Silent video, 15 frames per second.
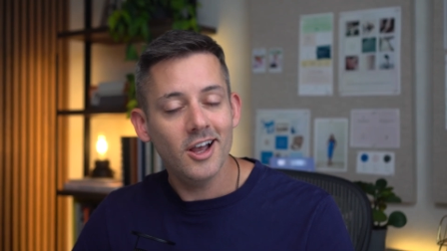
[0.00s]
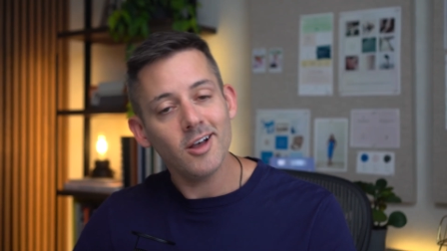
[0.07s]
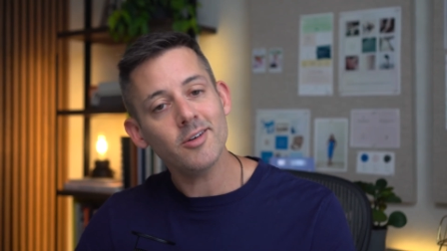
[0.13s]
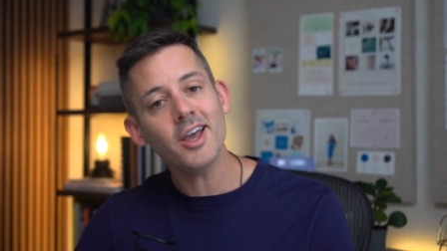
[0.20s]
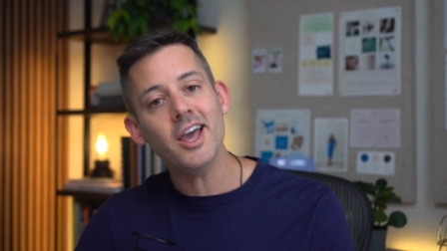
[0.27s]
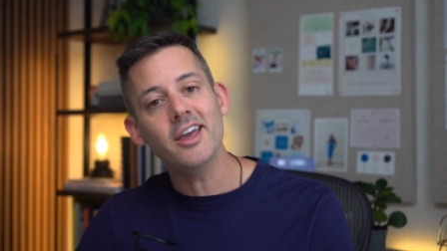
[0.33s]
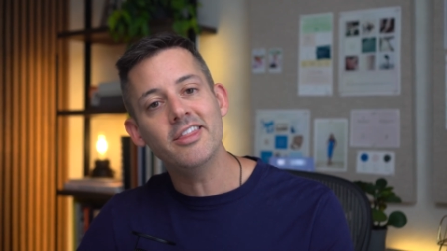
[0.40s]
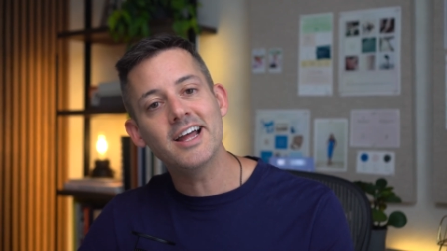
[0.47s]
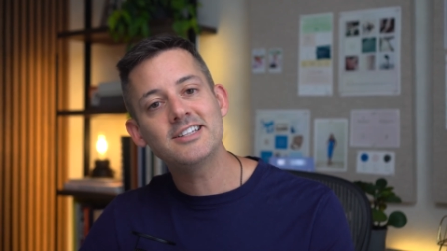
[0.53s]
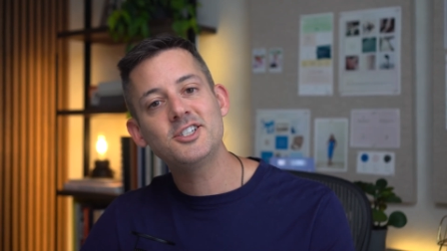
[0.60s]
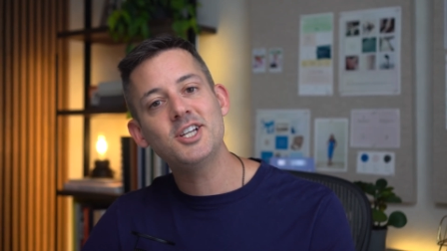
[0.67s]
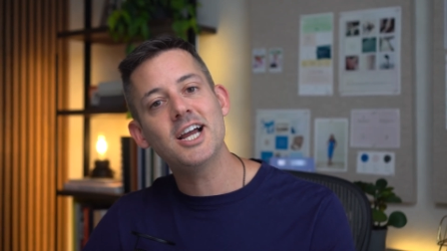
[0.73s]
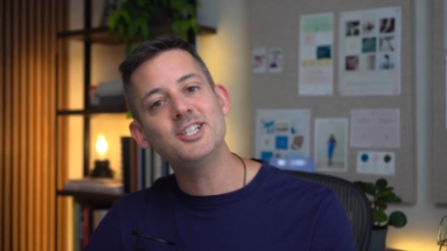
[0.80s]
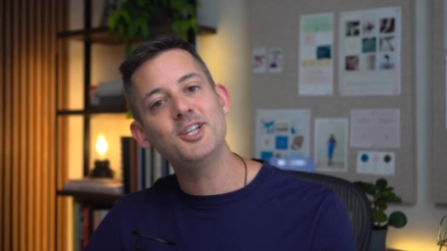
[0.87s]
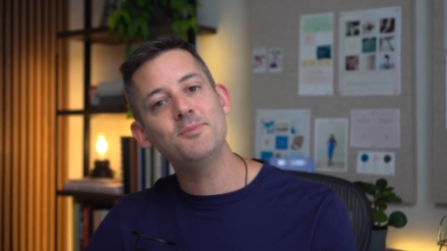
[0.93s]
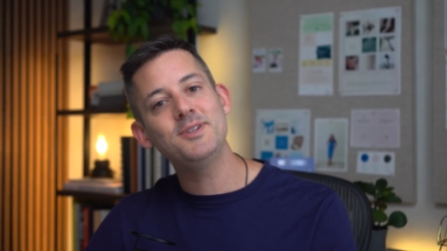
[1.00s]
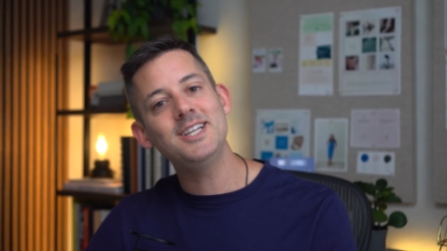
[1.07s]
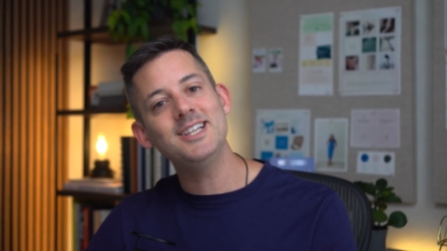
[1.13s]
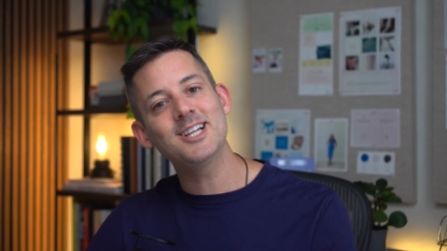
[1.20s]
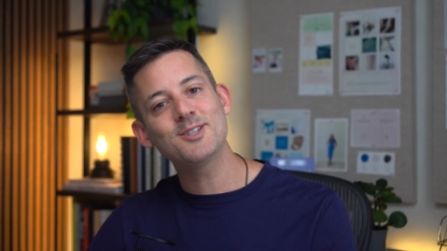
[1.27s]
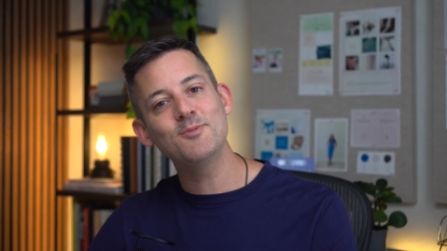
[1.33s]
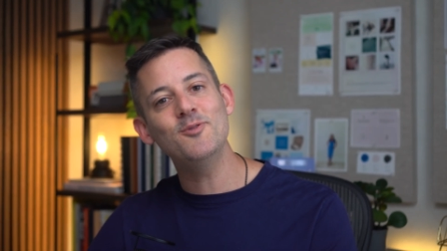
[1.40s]
Okay, that's
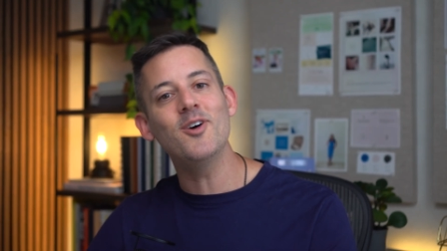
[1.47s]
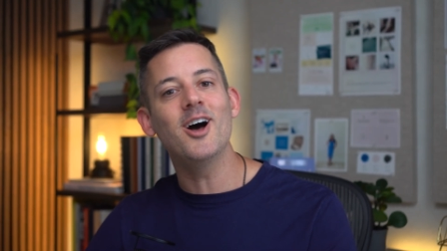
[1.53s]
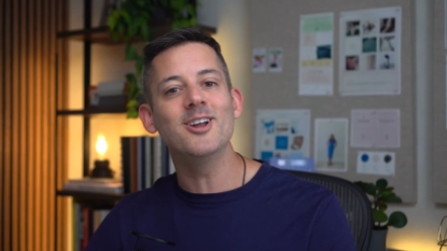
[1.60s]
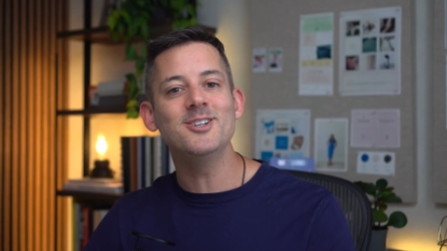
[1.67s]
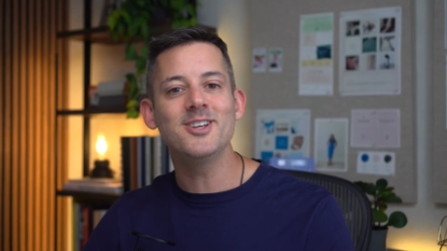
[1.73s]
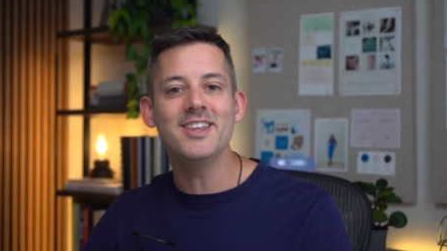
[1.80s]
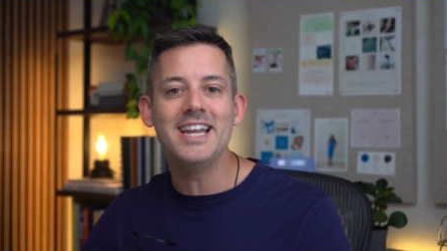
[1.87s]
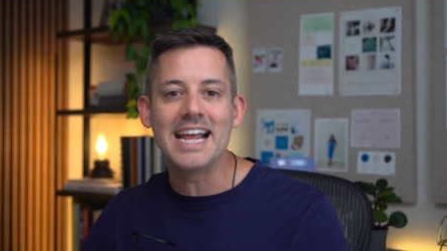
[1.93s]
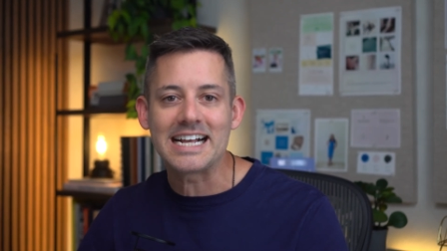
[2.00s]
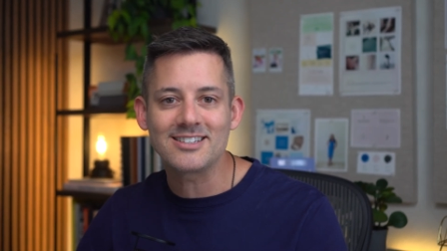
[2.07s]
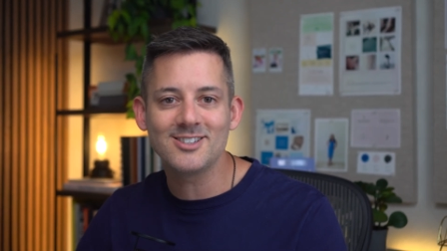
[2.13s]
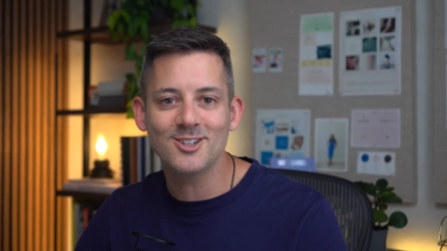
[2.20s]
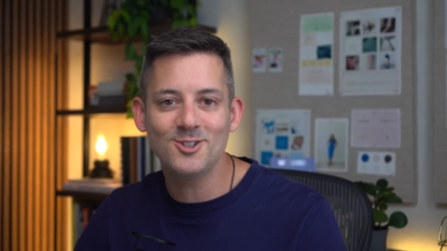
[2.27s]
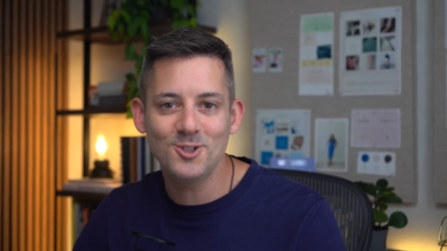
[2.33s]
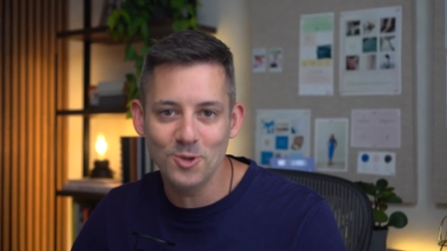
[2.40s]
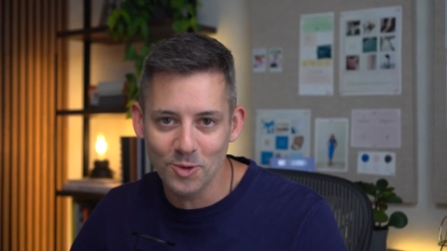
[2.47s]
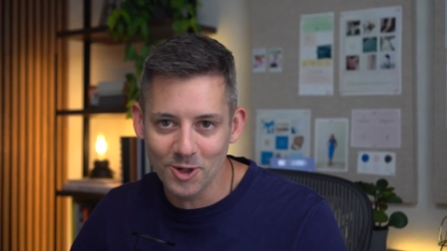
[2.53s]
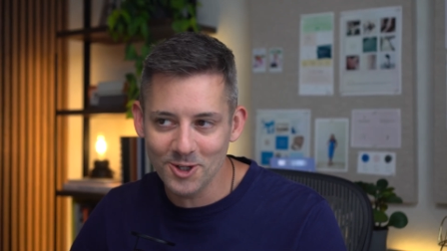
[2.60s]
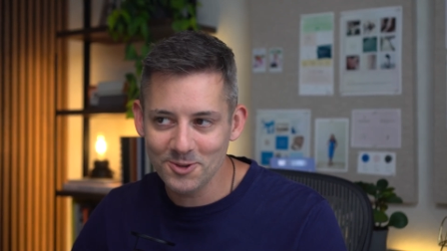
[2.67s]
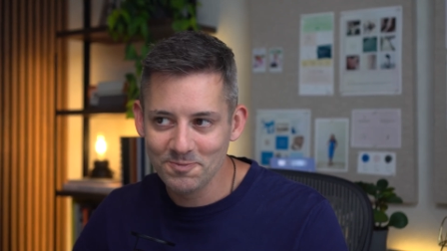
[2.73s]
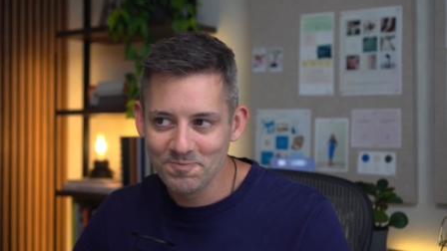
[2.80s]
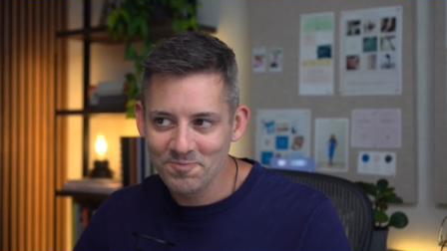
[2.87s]
ChatGPT. Let's move on to the next
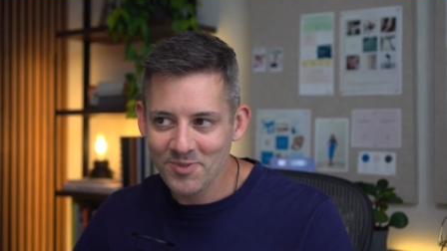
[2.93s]
tool.